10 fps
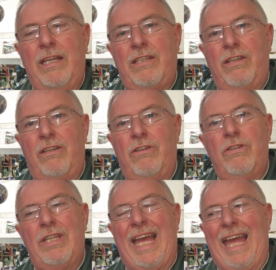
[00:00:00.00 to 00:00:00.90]
you
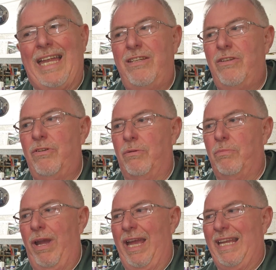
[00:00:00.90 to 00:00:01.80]
could end up
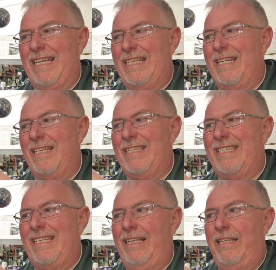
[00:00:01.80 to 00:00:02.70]
where each
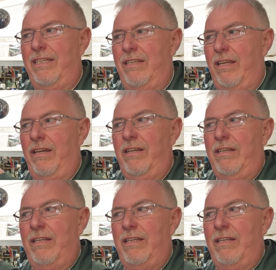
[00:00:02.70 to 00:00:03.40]
cylinder